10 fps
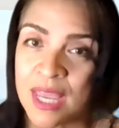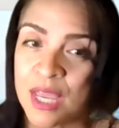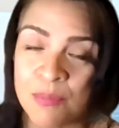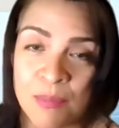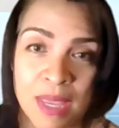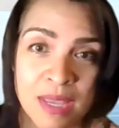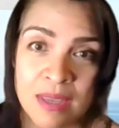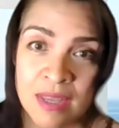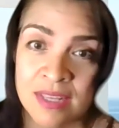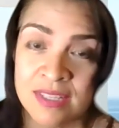It may
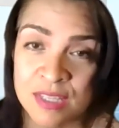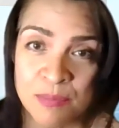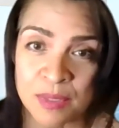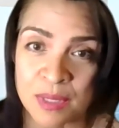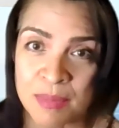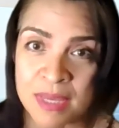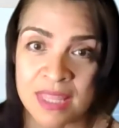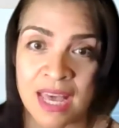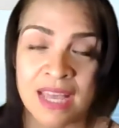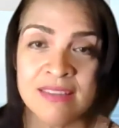simply be
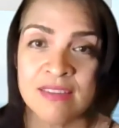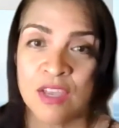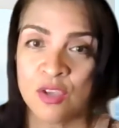that